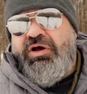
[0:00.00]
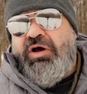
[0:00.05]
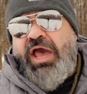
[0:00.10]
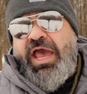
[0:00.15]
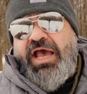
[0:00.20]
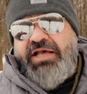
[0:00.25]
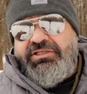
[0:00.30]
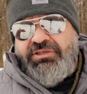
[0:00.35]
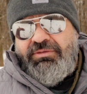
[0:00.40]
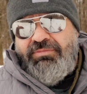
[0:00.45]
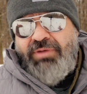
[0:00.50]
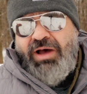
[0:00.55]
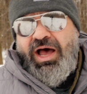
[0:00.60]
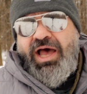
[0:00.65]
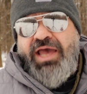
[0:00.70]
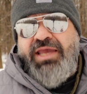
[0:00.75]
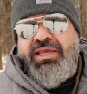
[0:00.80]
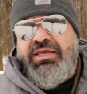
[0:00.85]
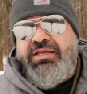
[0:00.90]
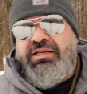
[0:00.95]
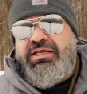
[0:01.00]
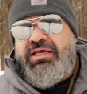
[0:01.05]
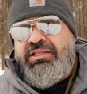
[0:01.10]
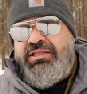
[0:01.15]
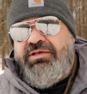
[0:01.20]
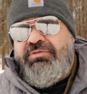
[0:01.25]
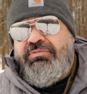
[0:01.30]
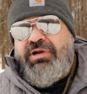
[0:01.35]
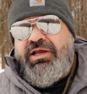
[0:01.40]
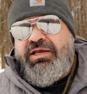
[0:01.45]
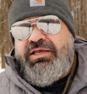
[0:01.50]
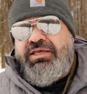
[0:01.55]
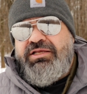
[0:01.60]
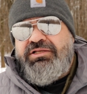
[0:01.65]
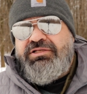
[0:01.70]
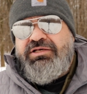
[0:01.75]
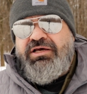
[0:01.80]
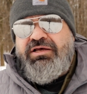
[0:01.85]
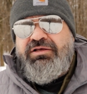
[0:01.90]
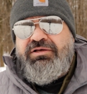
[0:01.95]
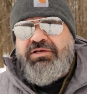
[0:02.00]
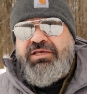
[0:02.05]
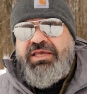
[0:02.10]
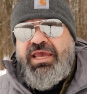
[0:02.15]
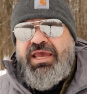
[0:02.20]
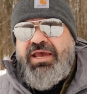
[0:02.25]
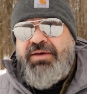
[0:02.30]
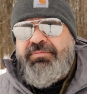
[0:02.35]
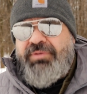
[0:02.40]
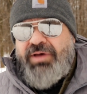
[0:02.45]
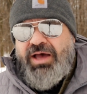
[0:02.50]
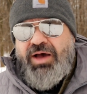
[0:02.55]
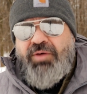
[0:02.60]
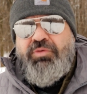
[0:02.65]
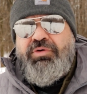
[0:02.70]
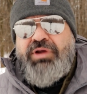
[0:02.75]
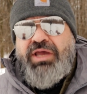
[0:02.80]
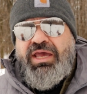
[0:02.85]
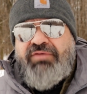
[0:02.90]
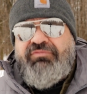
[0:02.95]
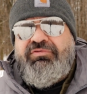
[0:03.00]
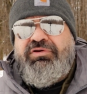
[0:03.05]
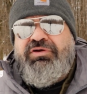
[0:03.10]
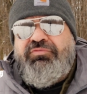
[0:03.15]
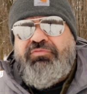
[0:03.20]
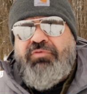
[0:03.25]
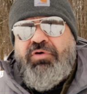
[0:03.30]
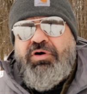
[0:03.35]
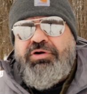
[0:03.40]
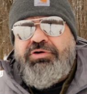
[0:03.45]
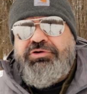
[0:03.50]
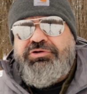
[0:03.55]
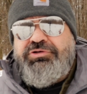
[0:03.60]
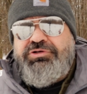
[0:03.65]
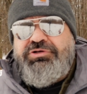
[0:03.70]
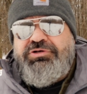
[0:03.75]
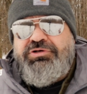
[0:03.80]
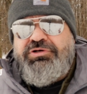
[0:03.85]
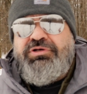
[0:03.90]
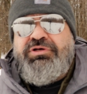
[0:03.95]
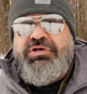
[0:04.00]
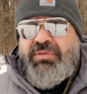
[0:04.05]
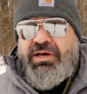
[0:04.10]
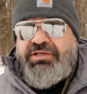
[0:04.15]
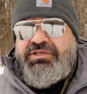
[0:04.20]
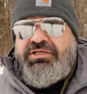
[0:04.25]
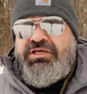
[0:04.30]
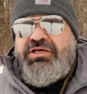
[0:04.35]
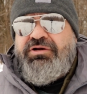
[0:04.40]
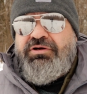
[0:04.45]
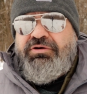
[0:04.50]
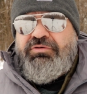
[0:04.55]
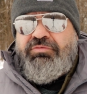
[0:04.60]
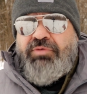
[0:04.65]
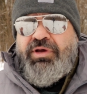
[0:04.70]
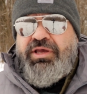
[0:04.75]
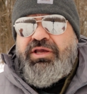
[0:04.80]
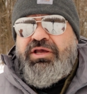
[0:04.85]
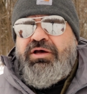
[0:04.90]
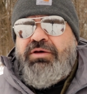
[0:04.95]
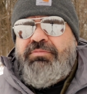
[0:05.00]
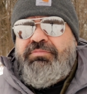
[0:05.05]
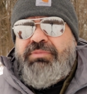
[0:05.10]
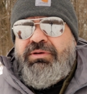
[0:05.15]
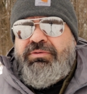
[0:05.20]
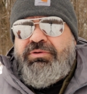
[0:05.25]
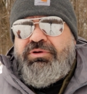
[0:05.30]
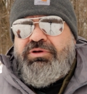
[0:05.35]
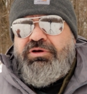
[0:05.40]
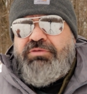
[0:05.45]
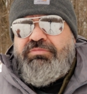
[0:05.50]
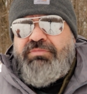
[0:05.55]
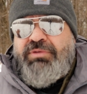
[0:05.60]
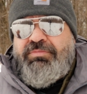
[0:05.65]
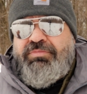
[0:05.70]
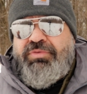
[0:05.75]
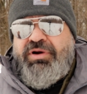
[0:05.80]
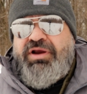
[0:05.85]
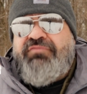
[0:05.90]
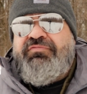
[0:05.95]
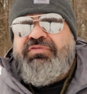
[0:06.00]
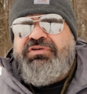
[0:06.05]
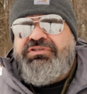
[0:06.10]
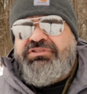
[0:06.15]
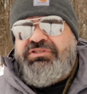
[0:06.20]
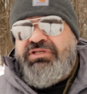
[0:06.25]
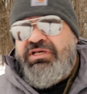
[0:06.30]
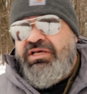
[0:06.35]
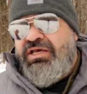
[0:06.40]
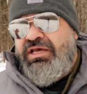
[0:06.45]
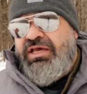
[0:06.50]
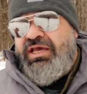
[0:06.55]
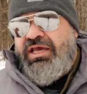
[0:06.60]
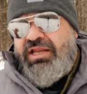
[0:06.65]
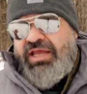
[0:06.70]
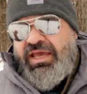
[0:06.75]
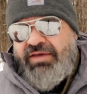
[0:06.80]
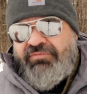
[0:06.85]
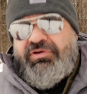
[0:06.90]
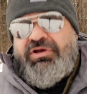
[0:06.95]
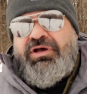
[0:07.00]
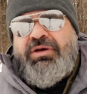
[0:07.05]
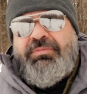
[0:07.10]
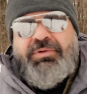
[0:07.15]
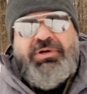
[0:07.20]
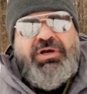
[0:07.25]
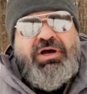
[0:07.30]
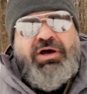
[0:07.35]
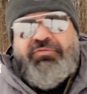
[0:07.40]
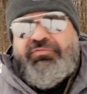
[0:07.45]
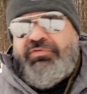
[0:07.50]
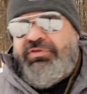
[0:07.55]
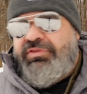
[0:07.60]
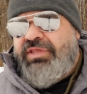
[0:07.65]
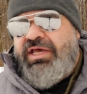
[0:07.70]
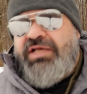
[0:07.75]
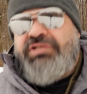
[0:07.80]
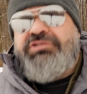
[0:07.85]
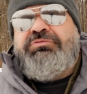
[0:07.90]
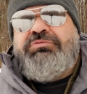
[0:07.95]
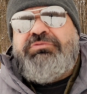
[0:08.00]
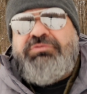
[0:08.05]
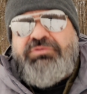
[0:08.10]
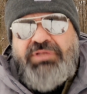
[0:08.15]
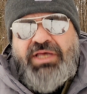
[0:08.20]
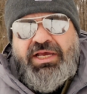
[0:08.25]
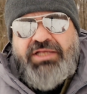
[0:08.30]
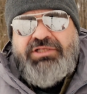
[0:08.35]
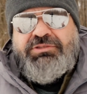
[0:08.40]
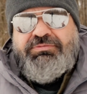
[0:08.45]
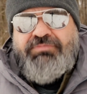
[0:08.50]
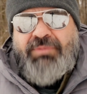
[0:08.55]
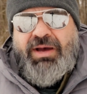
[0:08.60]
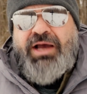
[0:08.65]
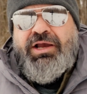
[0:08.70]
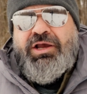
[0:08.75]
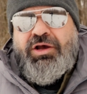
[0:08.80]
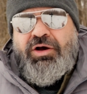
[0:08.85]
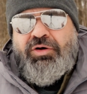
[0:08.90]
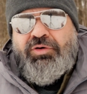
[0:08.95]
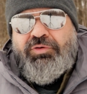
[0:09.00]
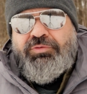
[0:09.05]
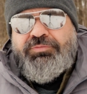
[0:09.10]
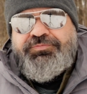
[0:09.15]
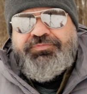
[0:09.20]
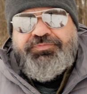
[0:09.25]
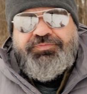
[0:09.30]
as I'm hiking, and then when I get to camp, I want to have enough water to cook my dinner, wake up, be able to cook my breakfast, and have a cup of coffee. That's my goal.